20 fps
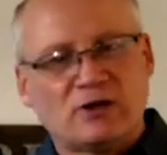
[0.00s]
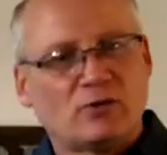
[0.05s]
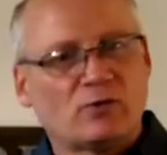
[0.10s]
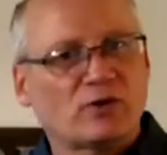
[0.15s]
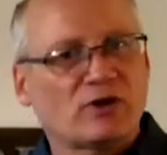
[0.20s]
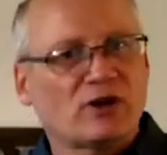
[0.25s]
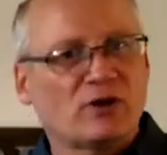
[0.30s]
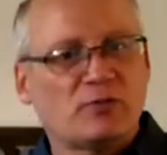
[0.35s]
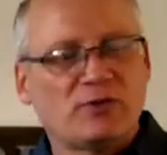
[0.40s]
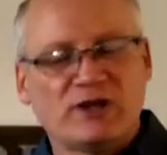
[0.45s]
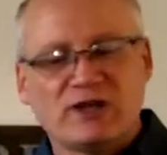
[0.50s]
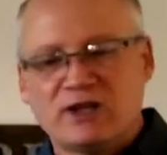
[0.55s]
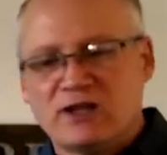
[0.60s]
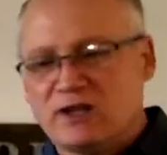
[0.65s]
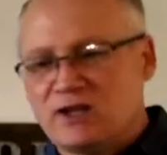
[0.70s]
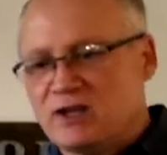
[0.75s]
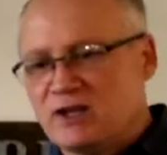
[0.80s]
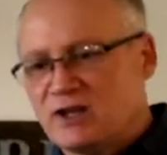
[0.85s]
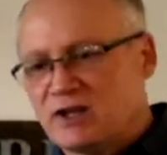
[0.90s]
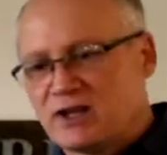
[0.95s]
We're going to
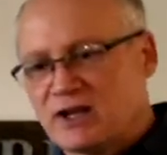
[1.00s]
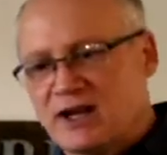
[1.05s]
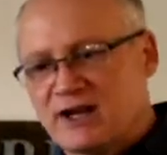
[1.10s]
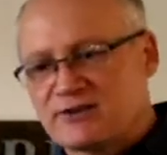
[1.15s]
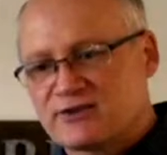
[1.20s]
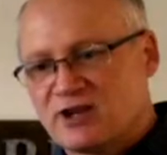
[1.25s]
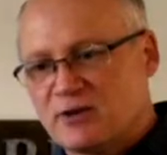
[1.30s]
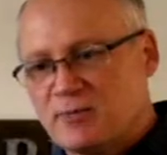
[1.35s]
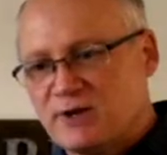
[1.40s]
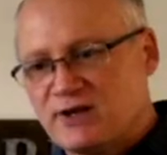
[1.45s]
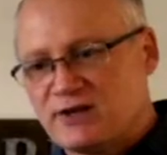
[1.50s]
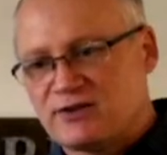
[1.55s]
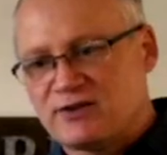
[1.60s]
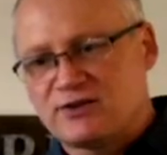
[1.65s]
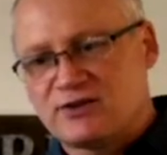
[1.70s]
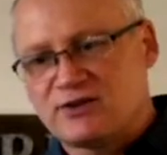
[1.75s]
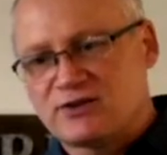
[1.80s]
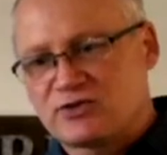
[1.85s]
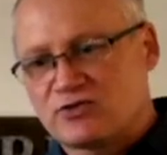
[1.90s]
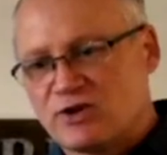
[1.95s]
be, God's going to be
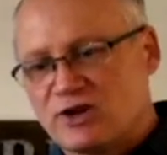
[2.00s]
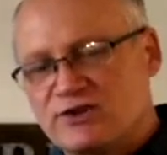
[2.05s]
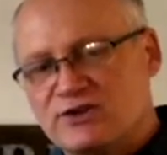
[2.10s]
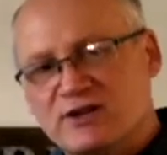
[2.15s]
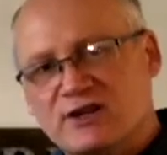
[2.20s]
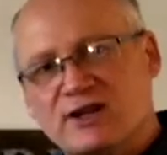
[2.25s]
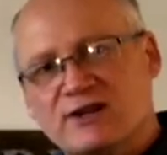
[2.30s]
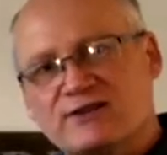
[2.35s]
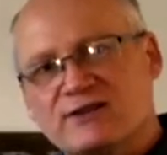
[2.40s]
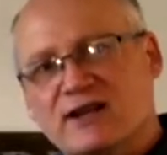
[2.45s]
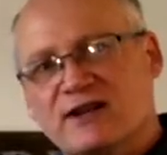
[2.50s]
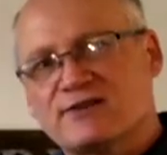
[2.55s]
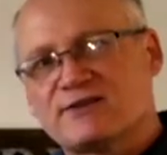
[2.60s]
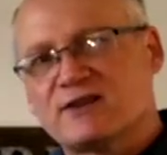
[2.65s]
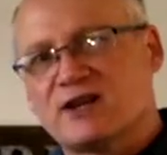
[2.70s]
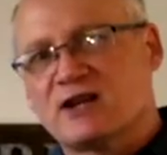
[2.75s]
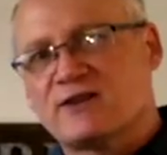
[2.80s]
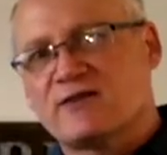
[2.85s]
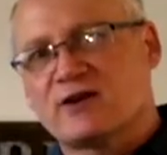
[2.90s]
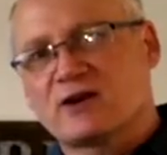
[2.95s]
stretching us
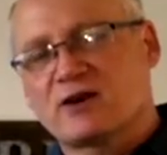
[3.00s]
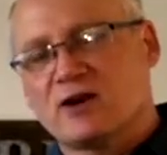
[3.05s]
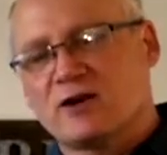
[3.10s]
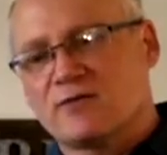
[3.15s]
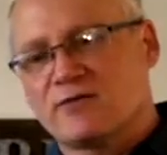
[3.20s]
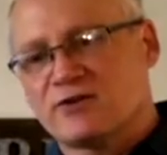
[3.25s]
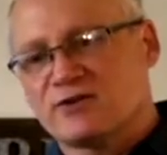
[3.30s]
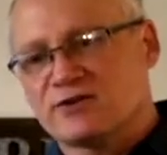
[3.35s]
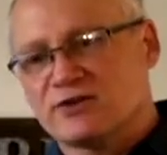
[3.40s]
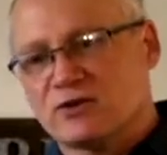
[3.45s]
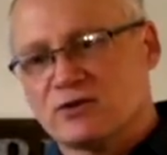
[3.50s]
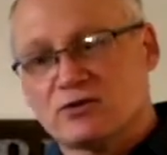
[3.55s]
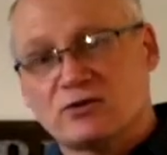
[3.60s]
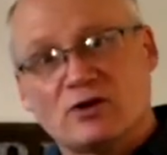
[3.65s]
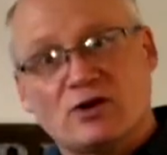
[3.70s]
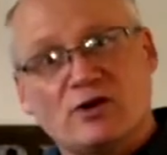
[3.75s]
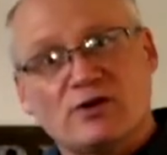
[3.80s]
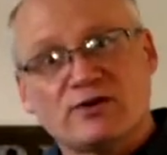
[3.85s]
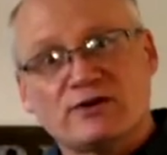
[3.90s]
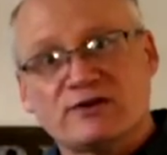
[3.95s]
outside of our comfort zone
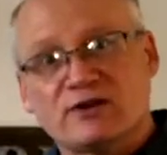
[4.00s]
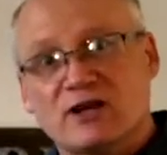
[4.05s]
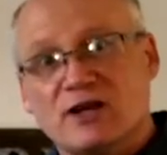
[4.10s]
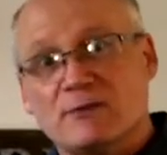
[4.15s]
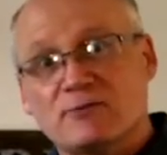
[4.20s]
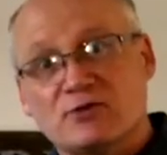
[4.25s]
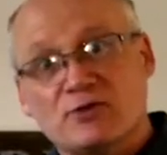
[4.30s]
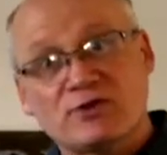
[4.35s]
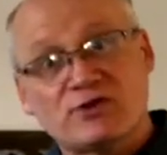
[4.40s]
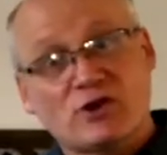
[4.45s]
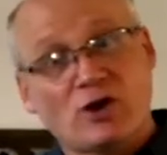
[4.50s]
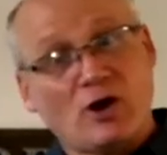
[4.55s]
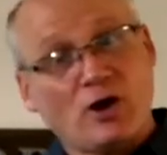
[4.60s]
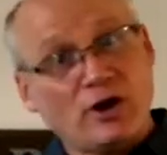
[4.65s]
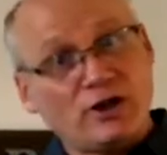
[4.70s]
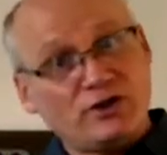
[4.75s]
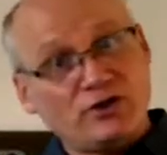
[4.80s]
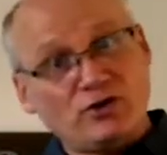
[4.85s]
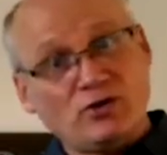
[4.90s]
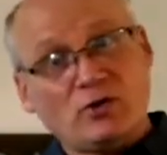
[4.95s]
all the time. So He's
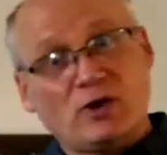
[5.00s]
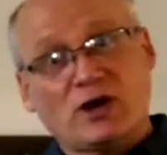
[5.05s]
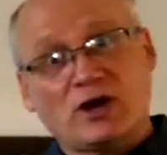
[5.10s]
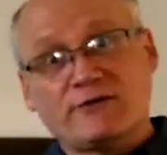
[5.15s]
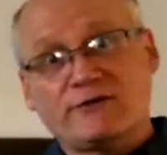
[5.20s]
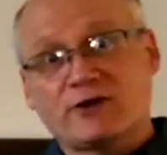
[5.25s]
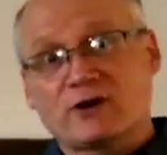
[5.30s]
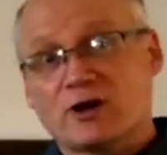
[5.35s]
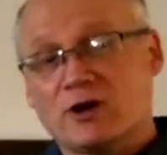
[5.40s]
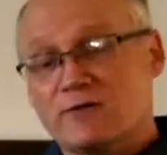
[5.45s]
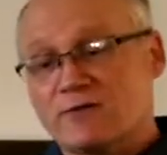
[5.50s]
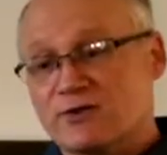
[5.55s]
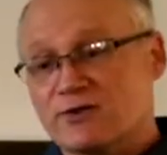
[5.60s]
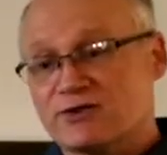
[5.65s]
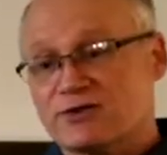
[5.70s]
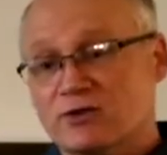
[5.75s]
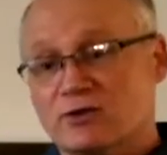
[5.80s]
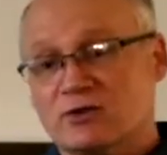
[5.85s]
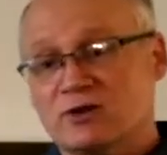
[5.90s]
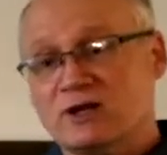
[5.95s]
calling you out of your
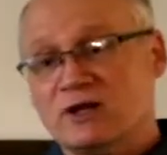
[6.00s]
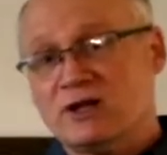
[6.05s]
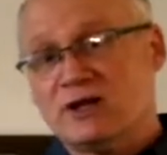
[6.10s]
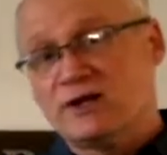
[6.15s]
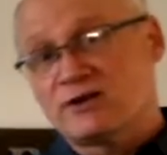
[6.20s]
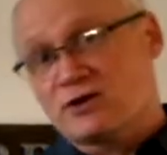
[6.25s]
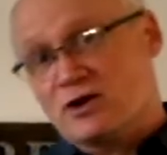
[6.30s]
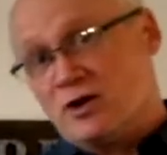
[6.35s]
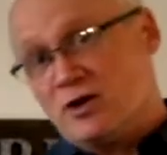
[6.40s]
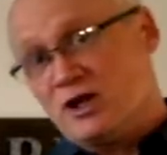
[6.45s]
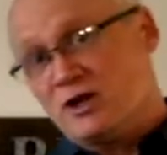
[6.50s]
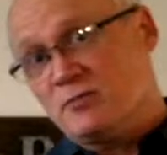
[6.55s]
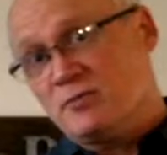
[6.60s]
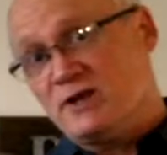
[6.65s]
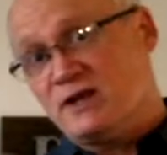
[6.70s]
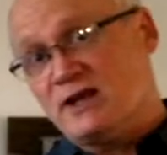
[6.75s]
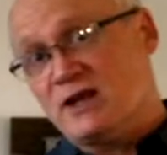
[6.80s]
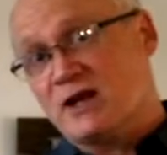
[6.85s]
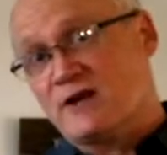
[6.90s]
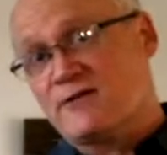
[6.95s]
comfort zone. He's calling
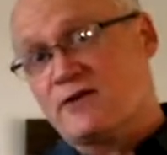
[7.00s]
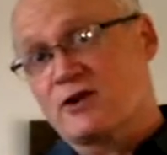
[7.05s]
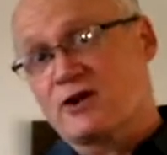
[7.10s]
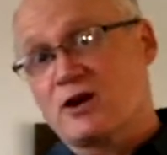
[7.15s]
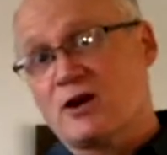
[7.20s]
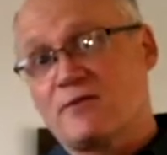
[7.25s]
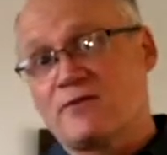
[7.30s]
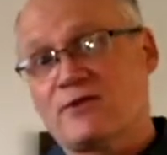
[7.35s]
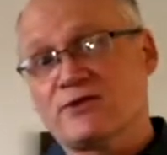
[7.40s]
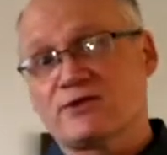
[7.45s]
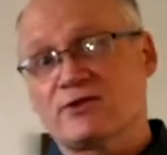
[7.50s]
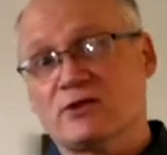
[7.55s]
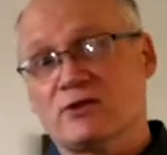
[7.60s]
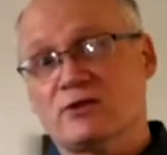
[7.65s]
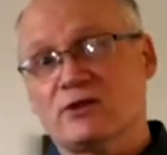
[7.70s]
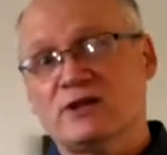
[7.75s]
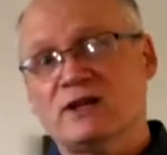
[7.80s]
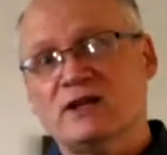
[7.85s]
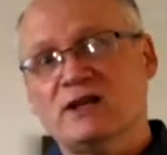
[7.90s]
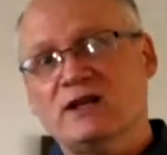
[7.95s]
me out of our comfort
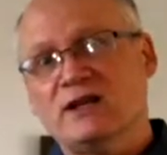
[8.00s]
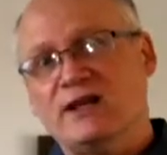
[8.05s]
zone.